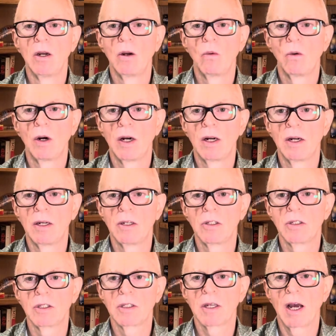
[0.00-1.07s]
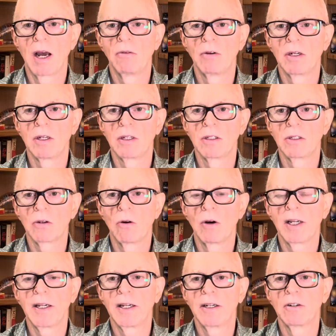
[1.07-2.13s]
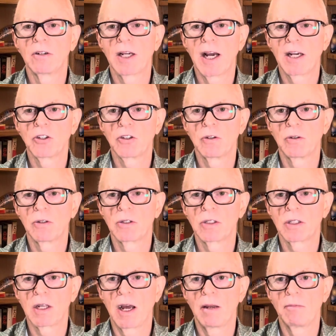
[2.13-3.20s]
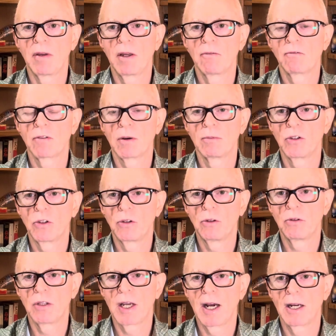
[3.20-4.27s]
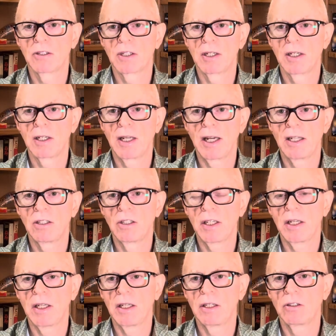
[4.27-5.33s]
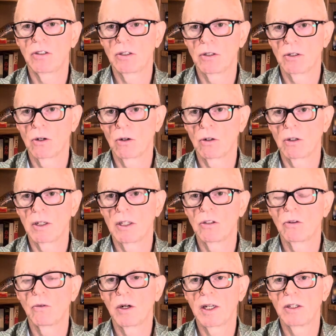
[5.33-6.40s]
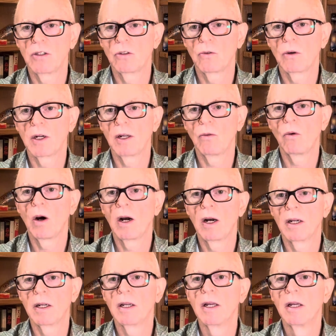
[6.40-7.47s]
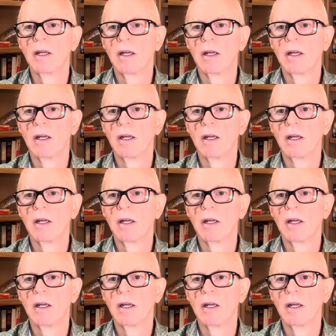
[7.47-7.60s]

was I was on an international assignment from 2018 to early 2021.